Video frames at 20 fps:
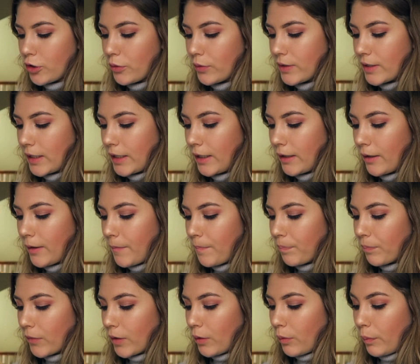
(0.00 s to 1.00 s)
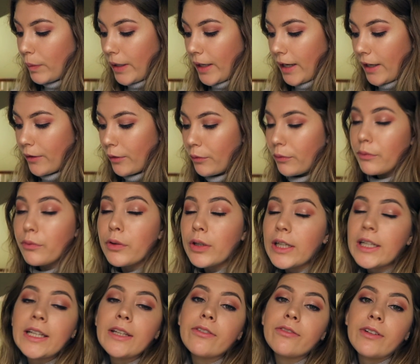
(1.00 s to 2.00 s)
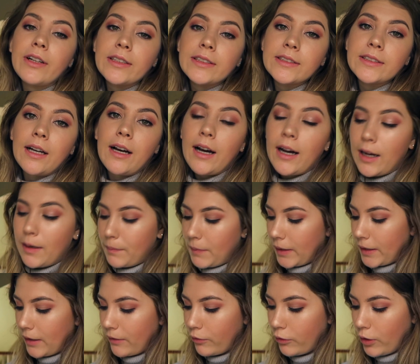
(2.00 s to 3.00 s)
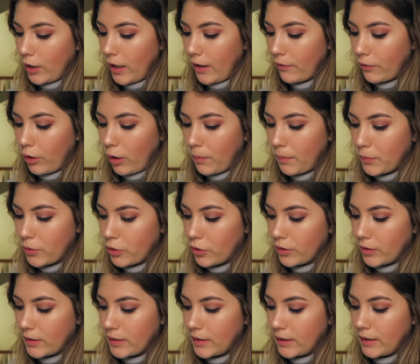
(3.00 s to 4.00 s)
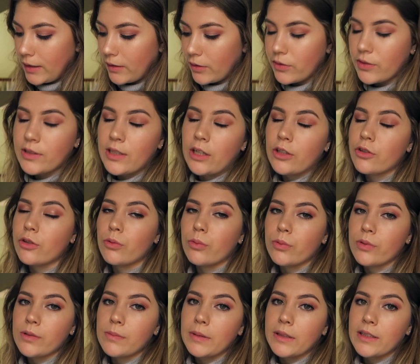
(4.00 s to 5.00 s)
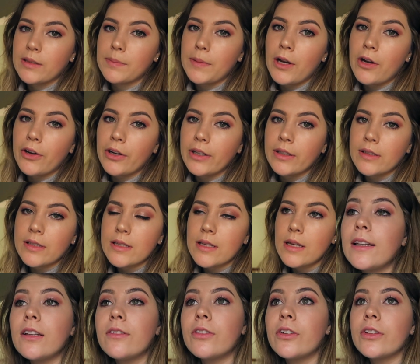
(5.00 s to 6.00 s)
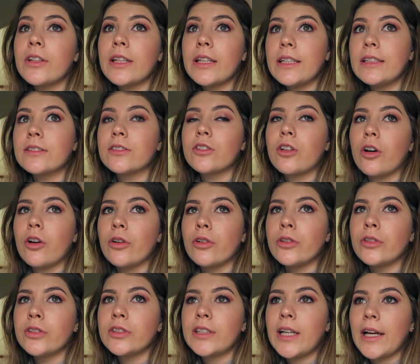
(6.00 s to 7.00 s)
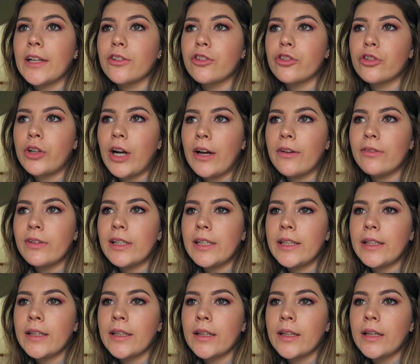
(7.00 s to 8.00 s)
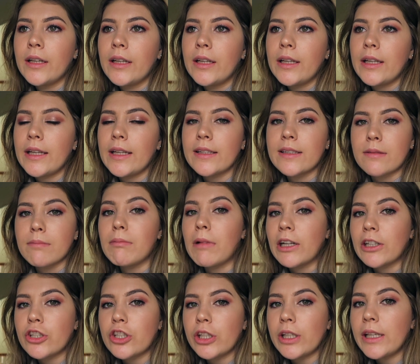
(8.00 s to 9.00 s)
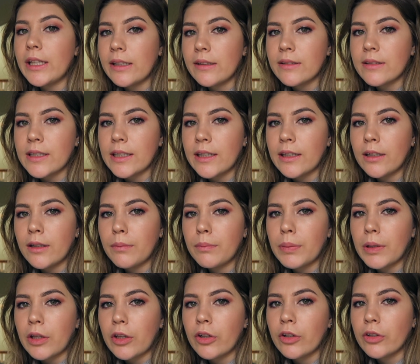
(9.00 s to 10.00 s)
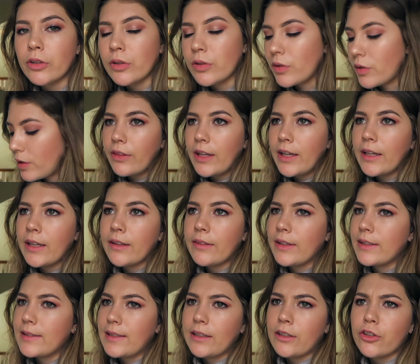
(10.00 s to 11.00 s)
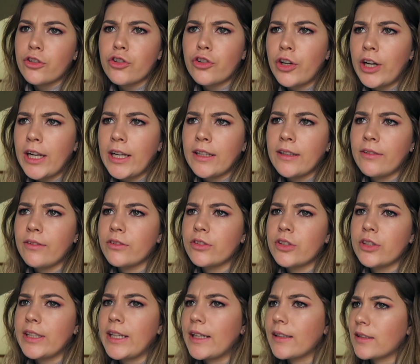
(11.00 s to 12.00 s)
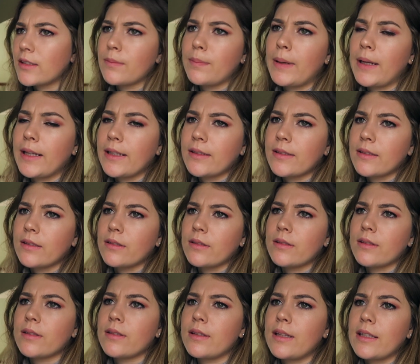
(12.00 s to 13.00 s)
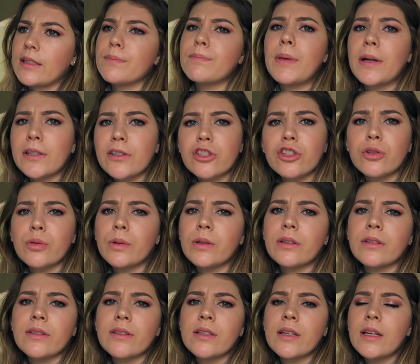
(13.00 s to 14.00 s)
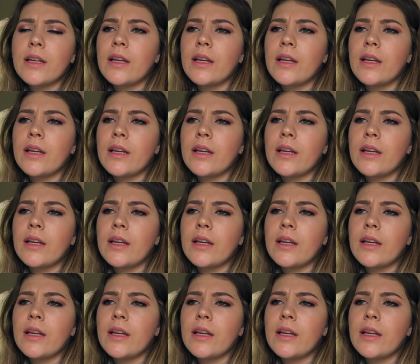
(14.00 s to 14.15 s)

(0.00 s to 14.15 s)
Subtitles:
Juicy. We had a really fun time. Like, if you have the opportunity, it's such an awesome experience. I live on the East Coast and traveling is much easier because there's like a train to get to places, there's bus tours,